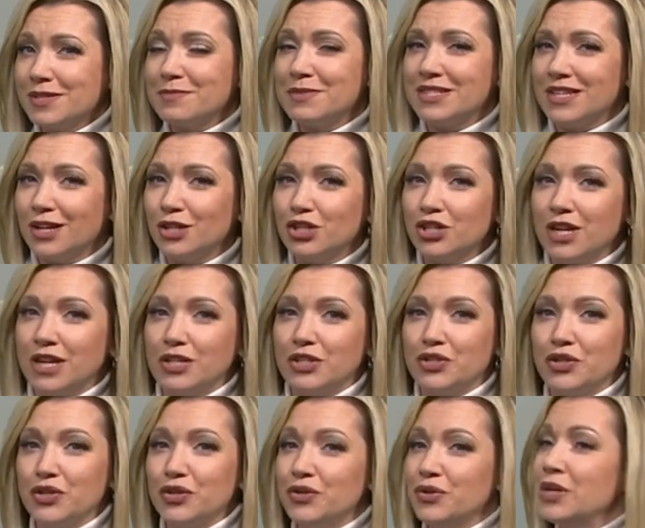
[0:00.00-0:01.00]
some sunshine
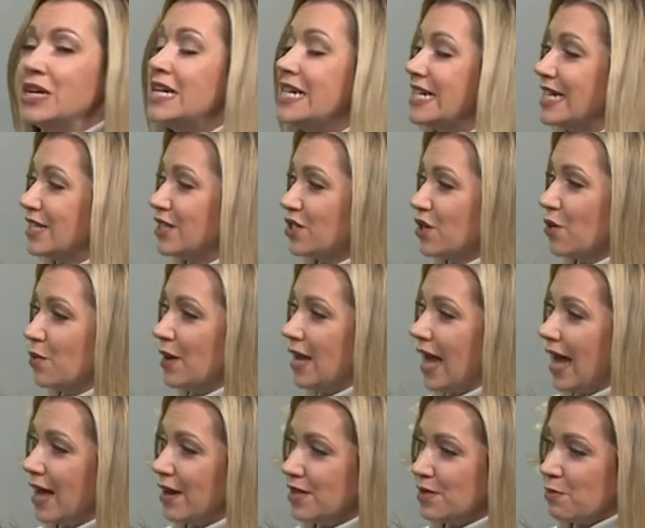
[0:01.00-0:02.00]
too. And so we
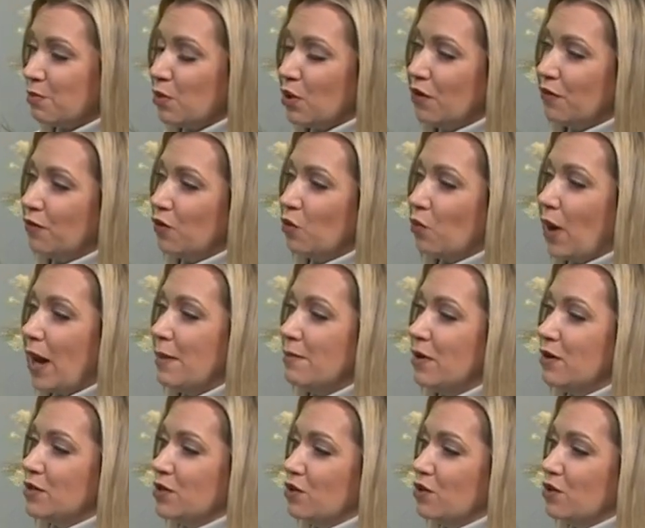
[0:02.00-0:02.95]
had some beautiful rainbows